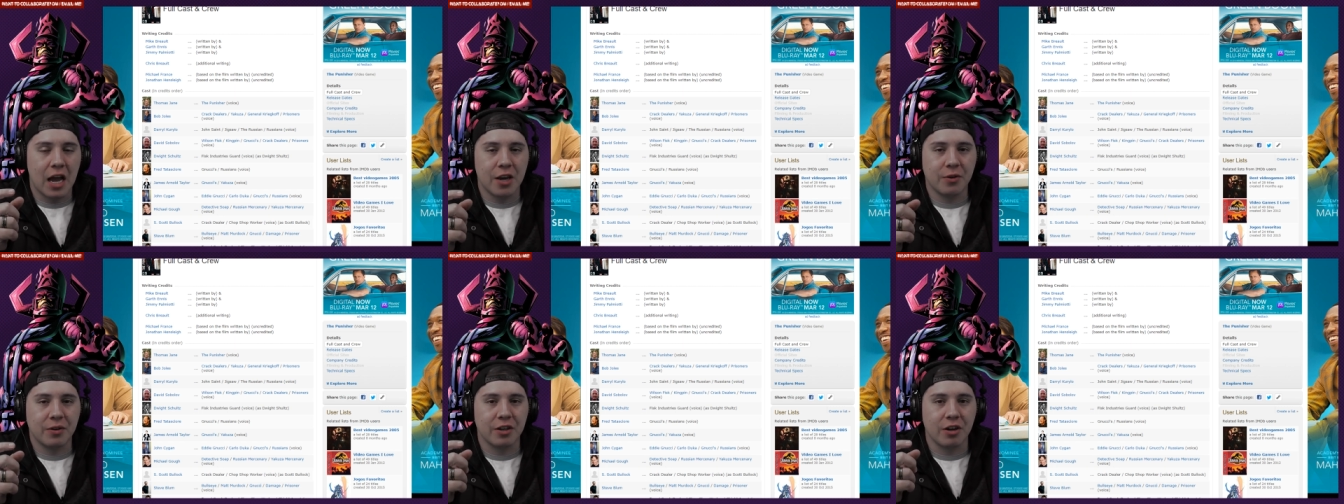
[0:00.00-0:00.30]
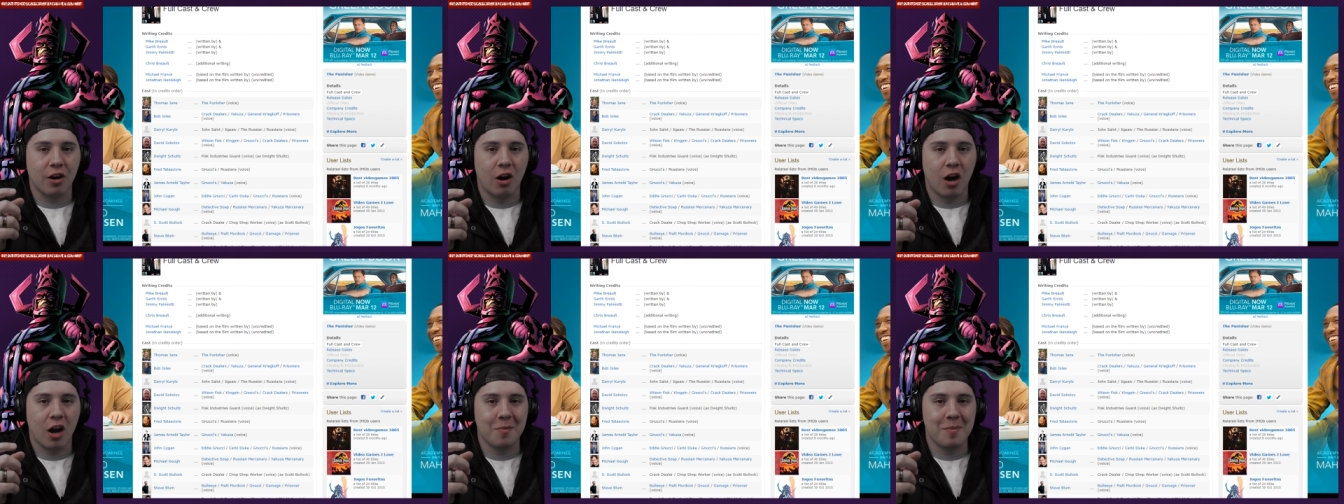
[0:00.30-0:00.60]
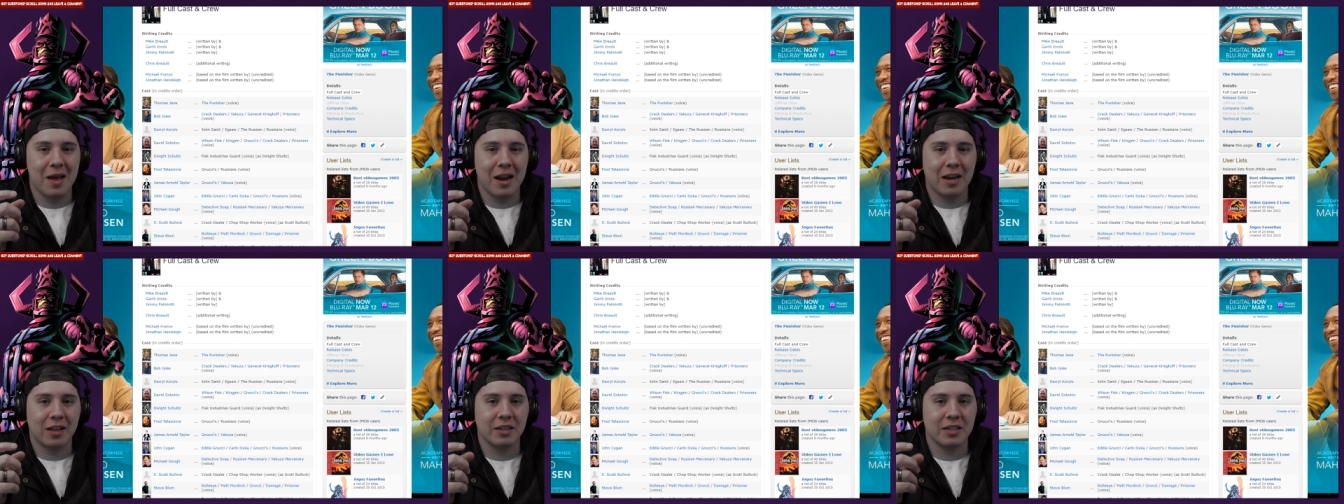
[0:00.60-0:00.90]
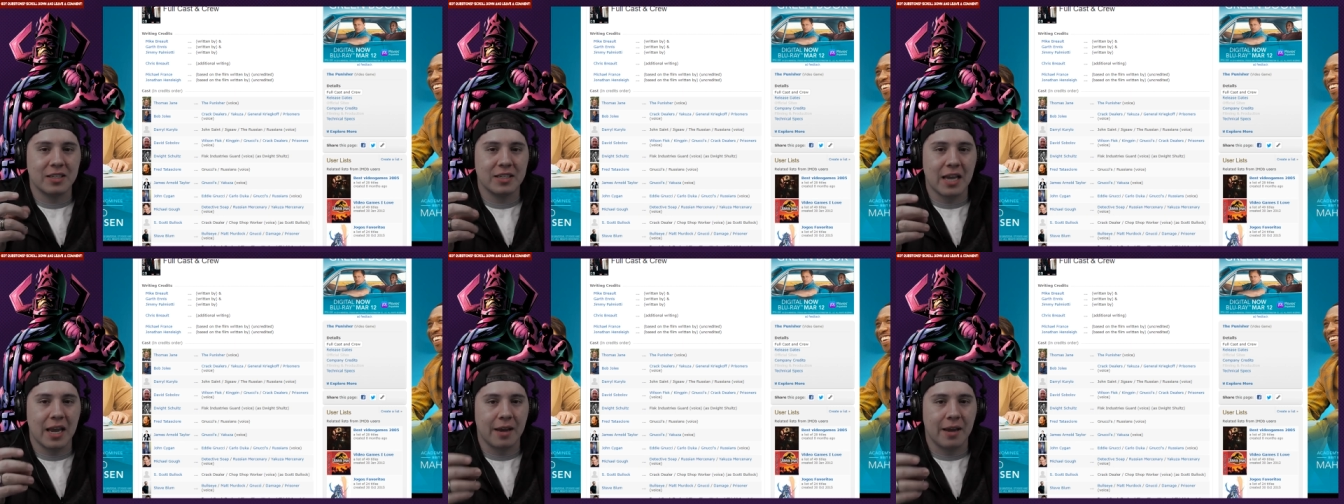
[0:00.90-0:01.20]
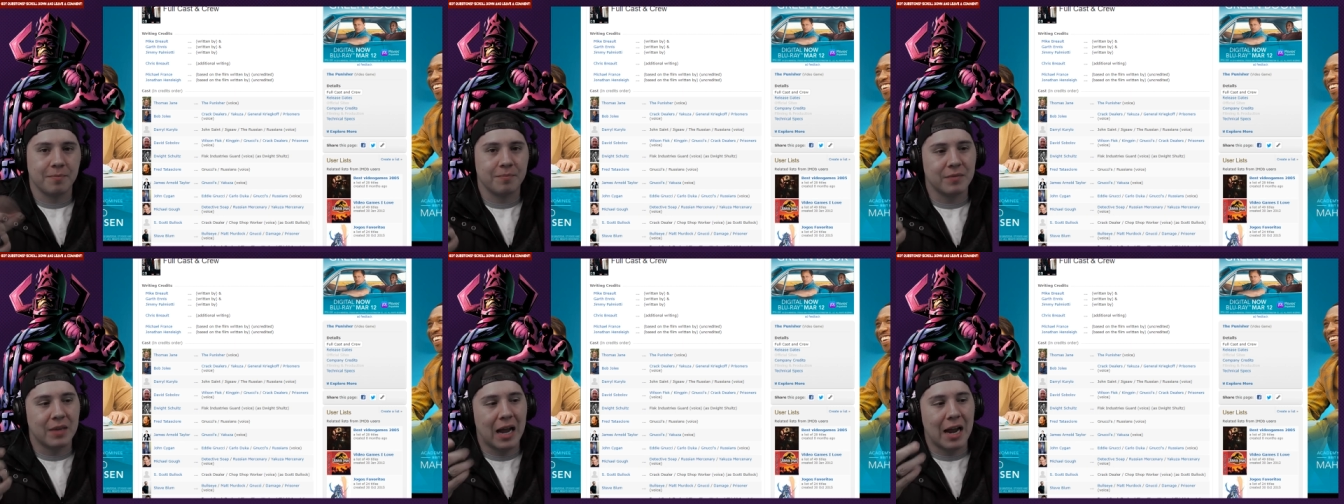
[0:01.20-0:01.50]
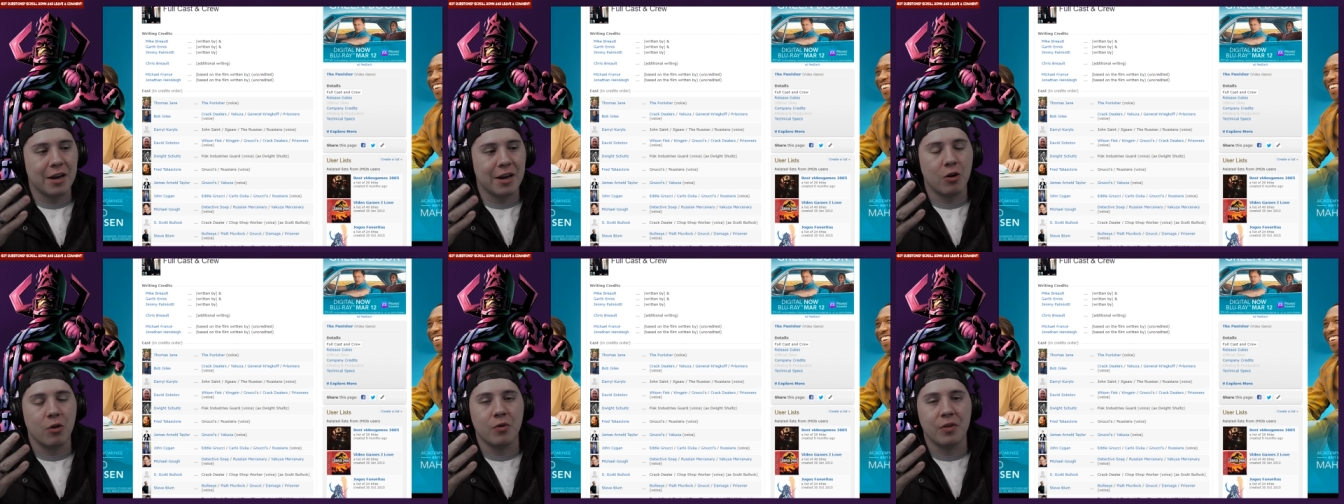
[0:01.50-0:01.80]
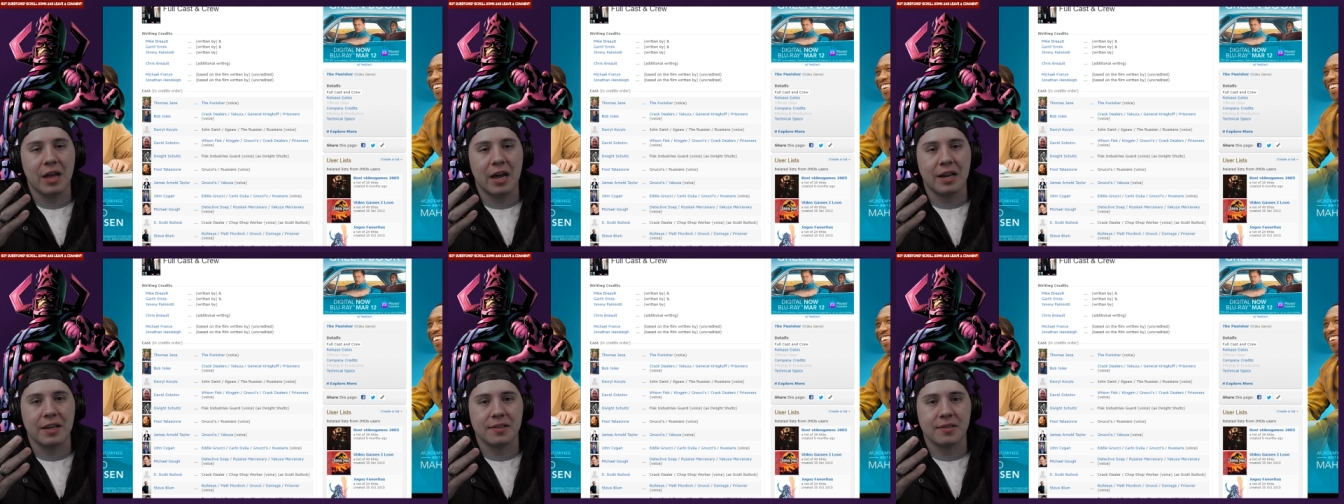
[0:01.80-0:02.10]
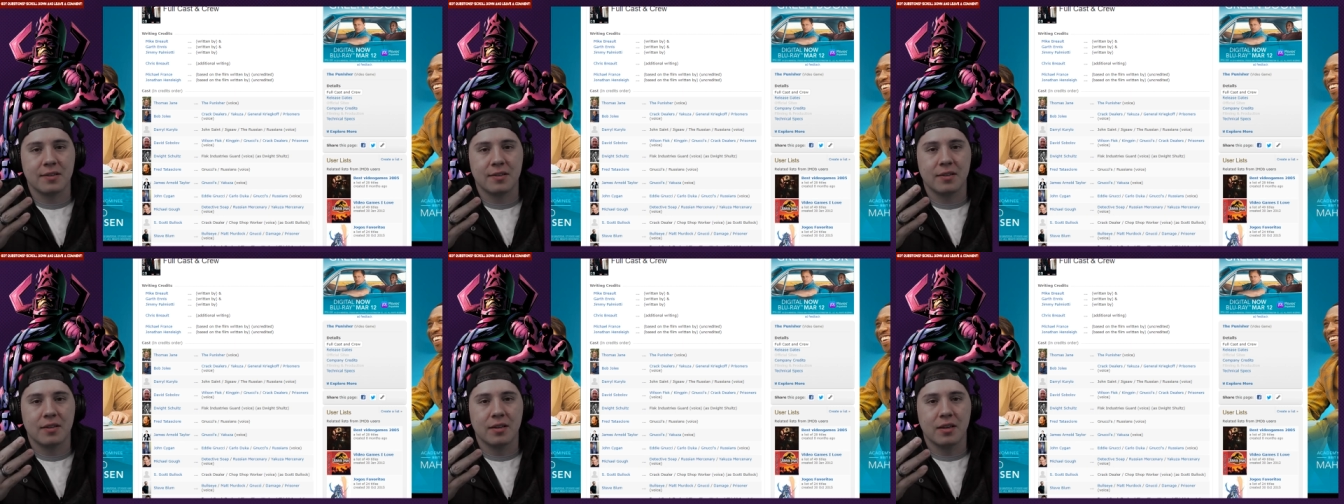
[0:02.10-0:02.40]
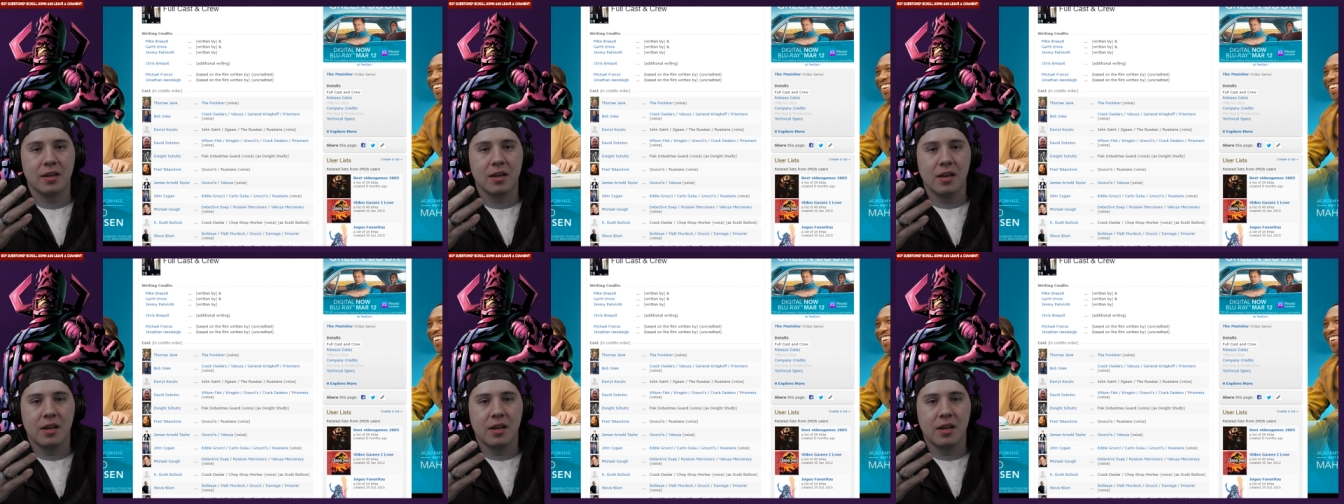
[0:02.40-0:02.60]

and you can automatically say, "I know who that is."